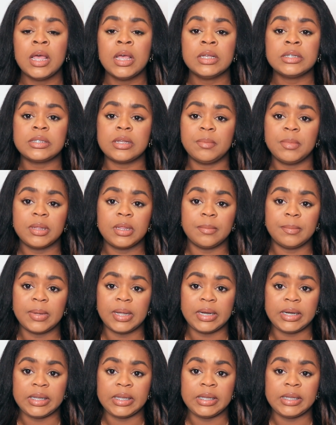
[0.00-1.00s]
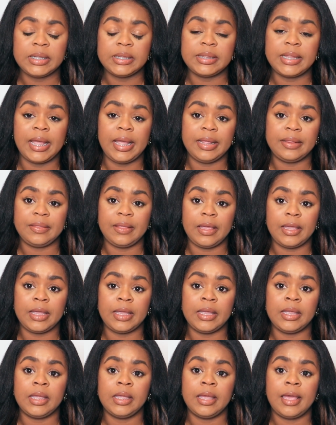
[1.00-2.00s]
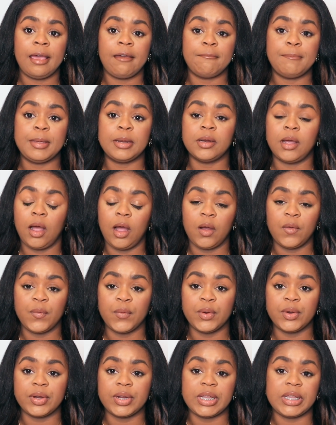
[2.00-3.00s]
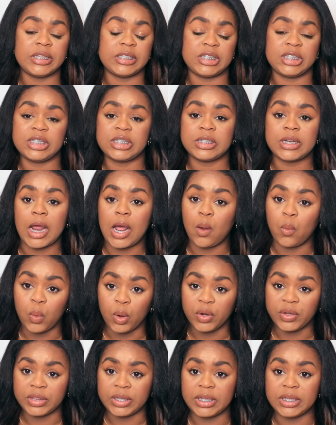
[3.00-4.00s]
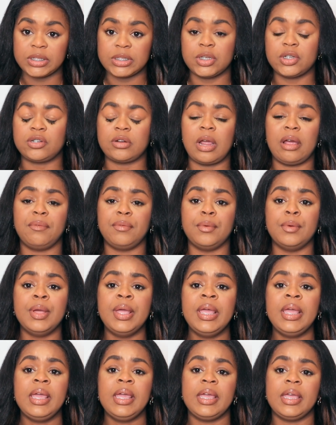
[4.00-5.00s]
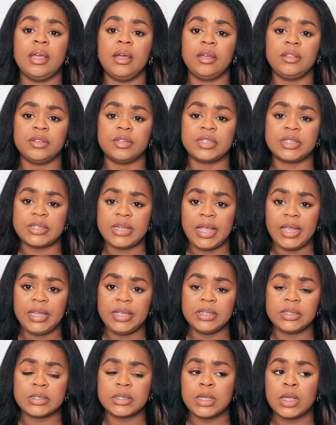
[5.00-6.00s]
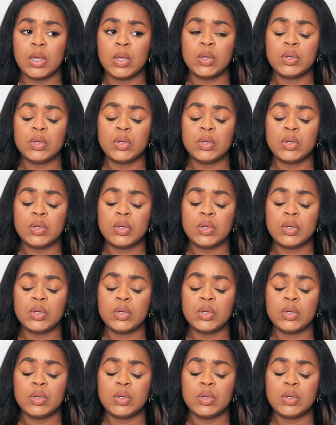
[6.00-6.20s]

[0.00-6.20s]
some of the money that they have been offered is just not worth it to travel in other states.